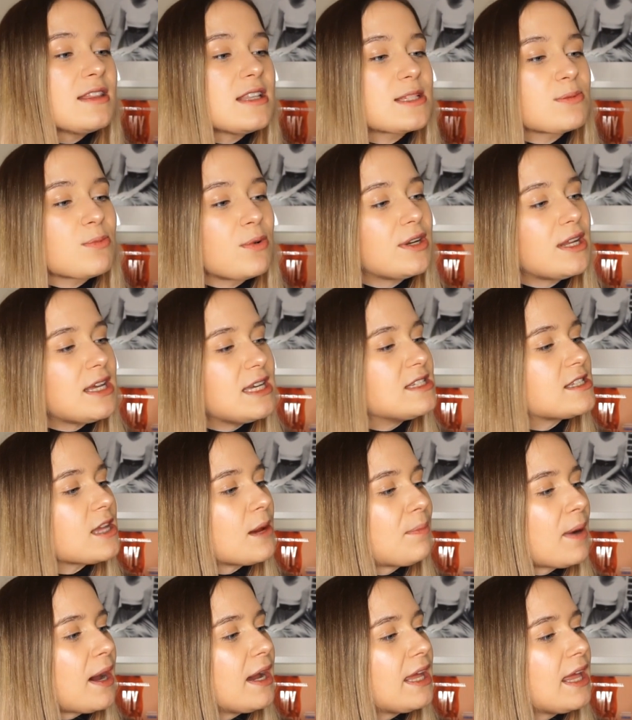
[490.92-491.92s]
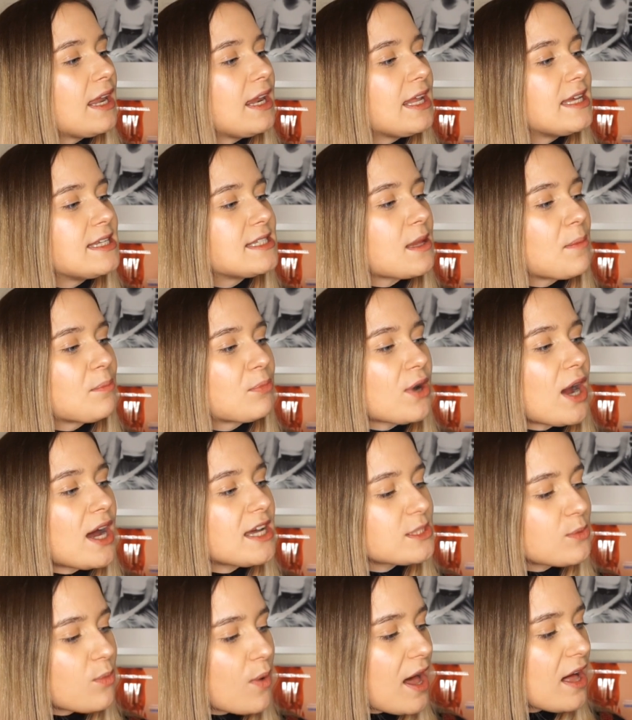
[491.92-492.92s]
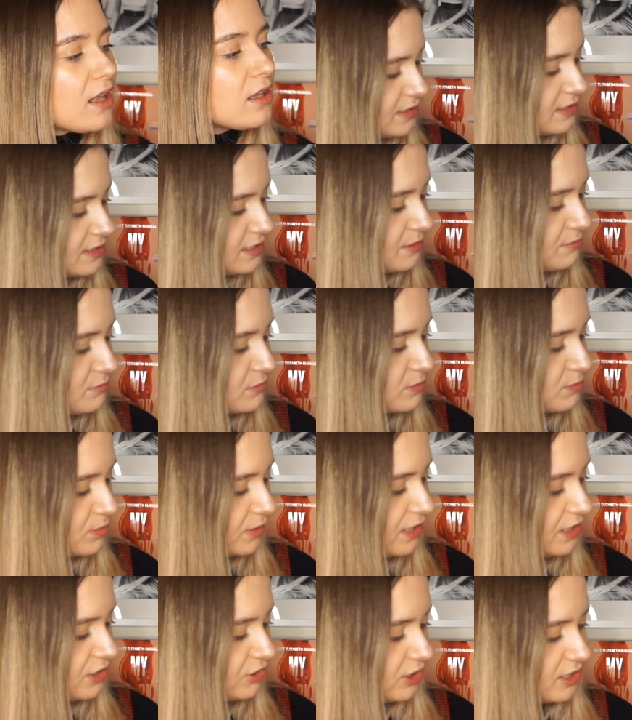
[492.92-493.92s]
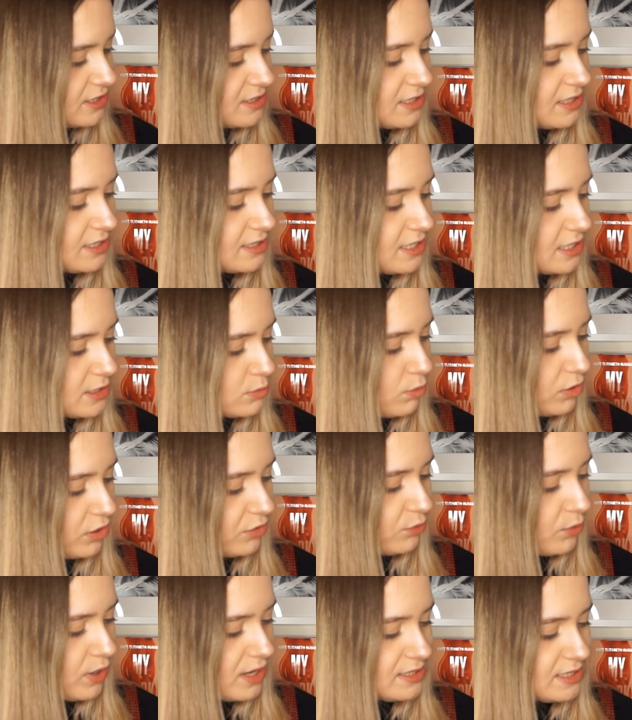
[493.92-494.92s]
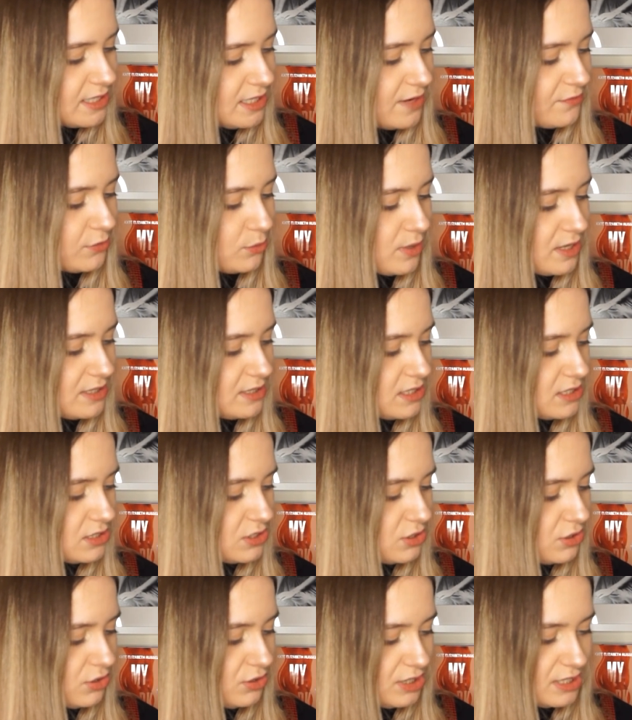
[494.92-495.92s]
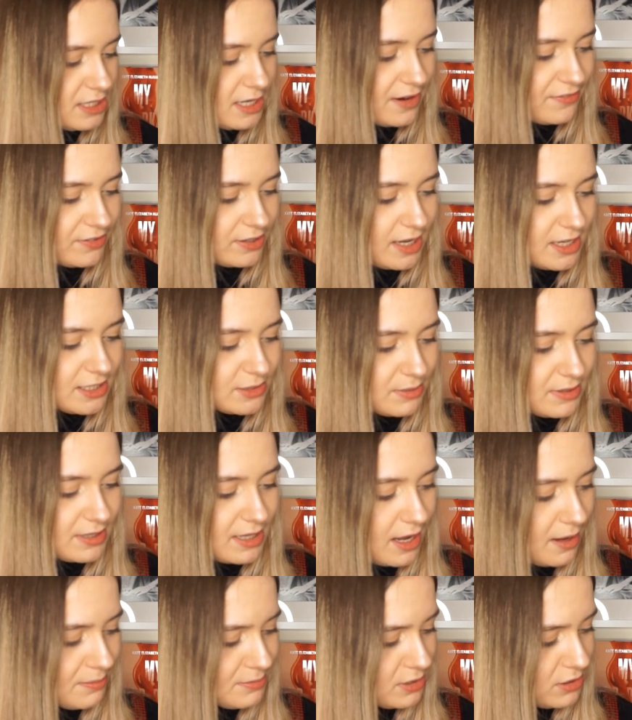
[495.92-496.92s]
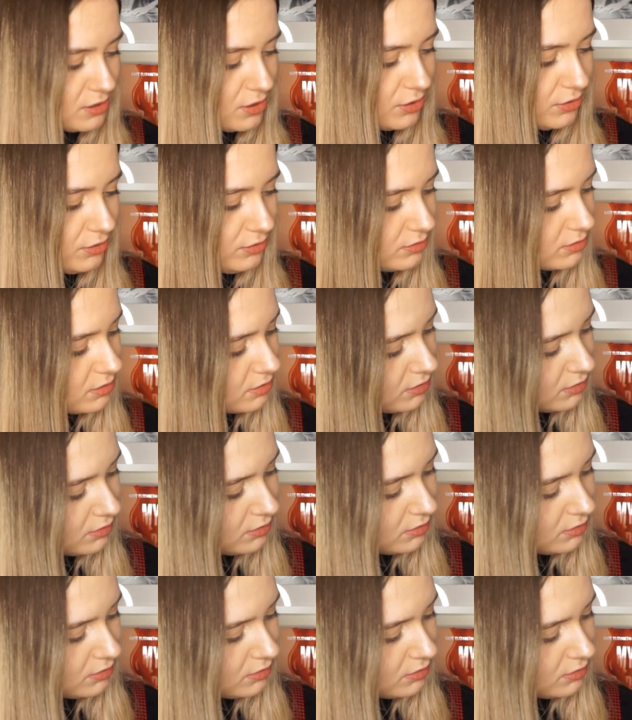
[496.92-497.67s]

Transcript: This one is by Liz Braswell. It seems pretty interesting. It says, what if Wendy never went to Neverland with Captain Hook?